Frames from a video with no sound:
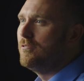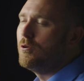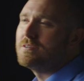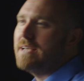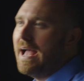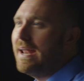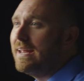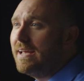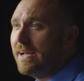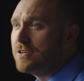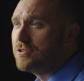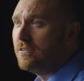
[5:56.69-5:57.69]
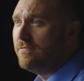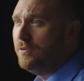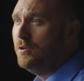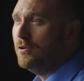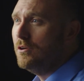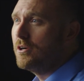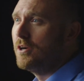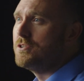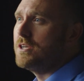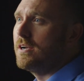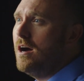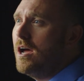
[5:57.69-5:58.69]
Of course, adding extra fuel
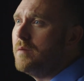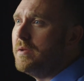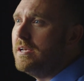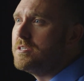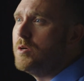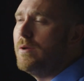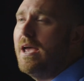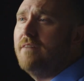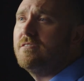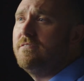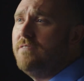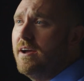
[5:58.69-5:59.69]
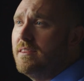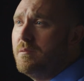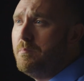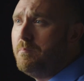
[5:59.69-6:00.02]
hurts economy, so we have to find the